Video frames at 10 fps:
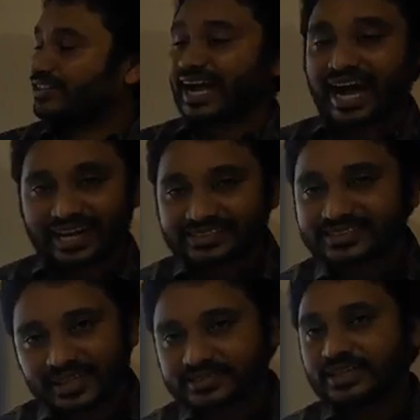be the
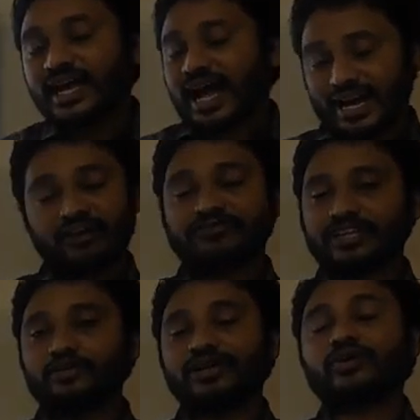answers, and after
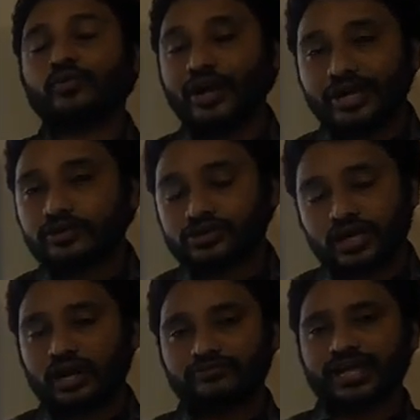that we are going to
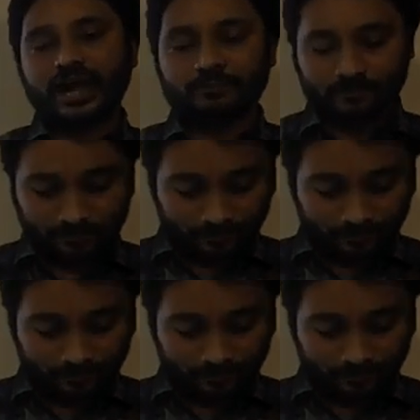solve them.